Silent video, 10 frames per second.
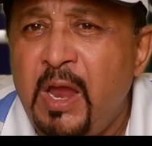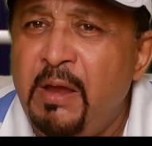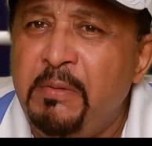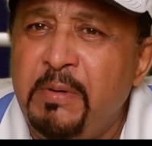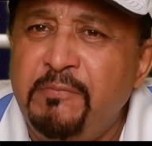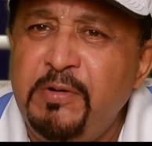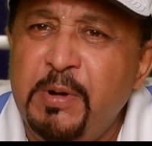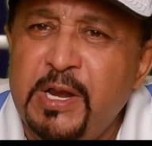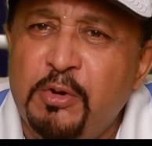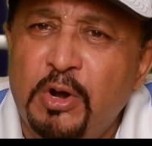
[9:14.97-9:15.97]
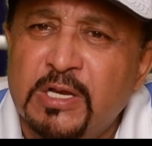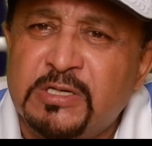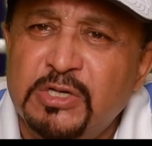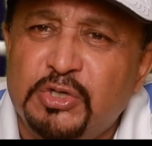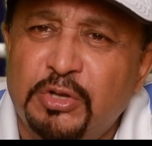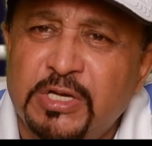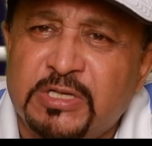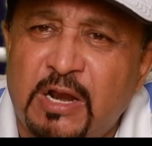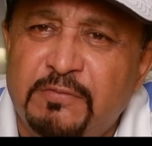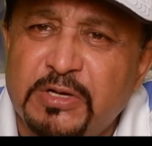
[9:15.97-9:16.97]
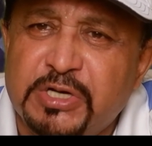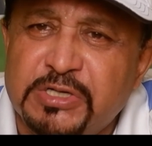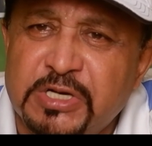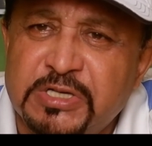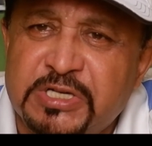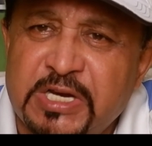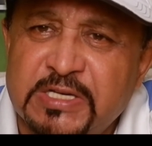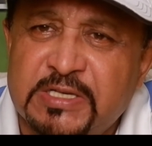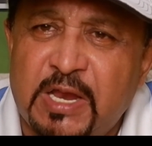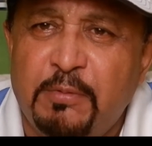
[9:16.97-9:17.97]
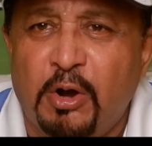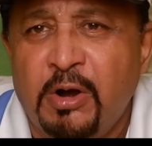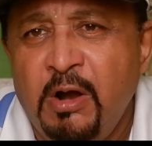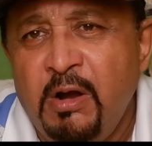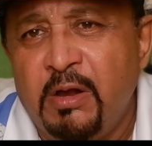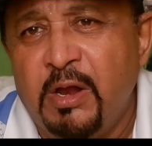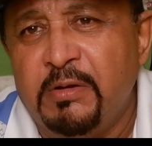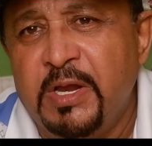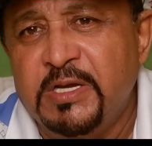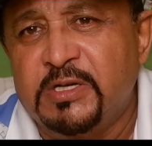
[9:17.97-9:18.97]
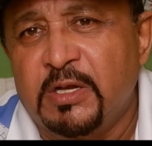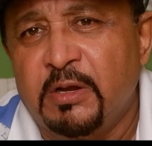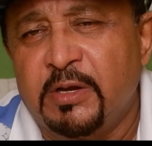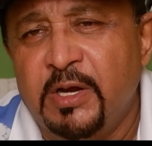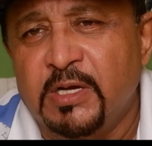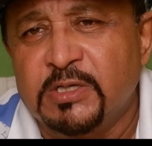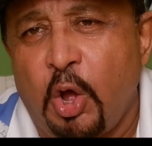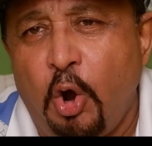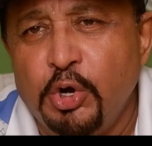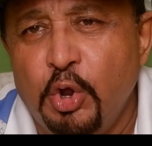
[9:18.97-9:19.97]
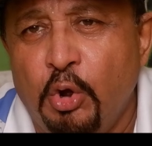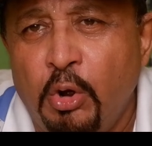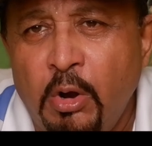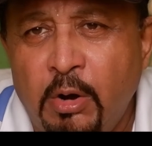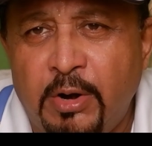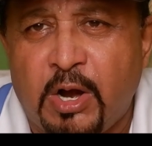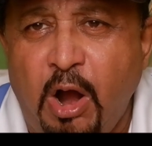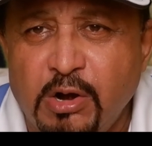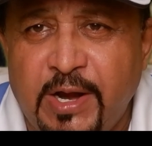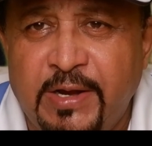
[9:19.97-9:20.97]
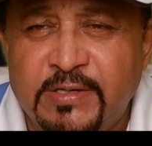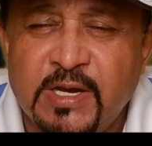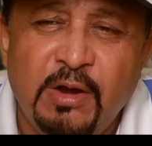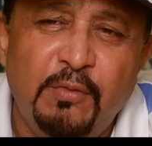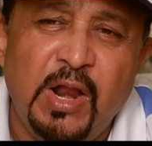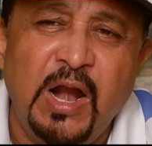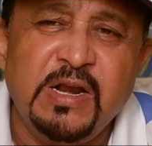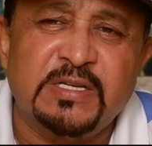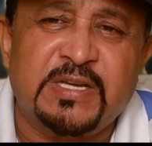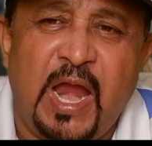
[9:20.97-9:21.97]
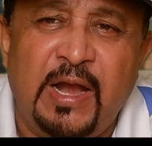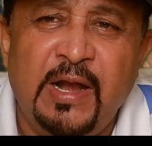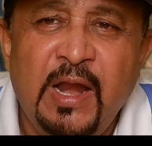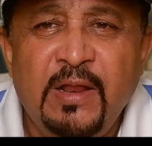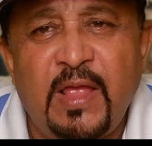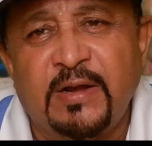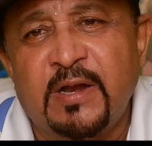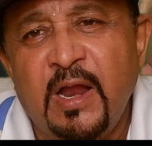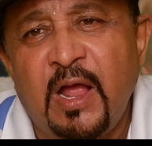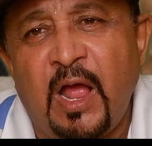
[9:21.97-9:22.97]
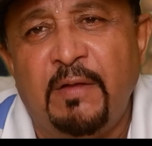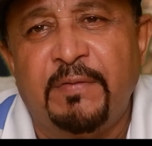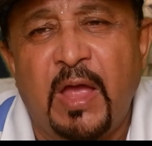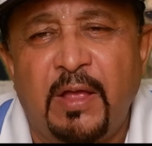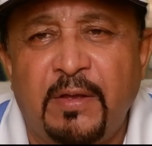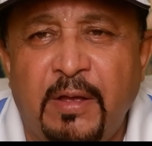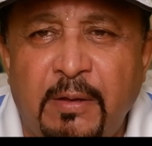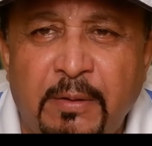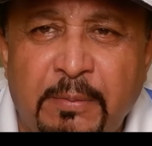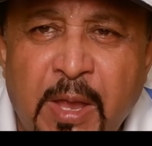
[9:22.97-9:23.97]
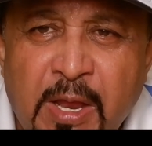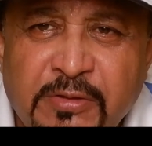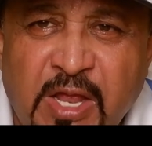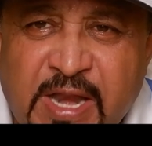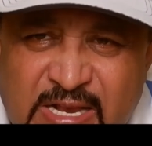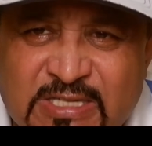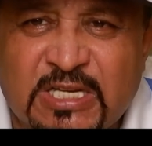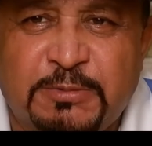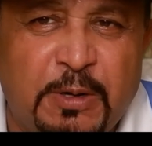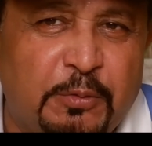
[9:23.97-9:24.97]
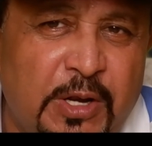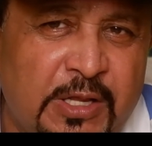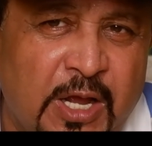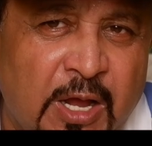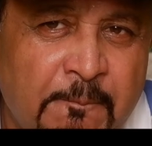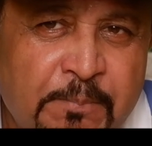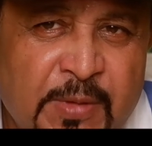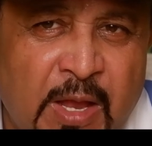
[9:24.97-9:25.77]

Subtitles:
everybody who listens to this conversation, sees them or hears the audio recording, will understand that the nexus between the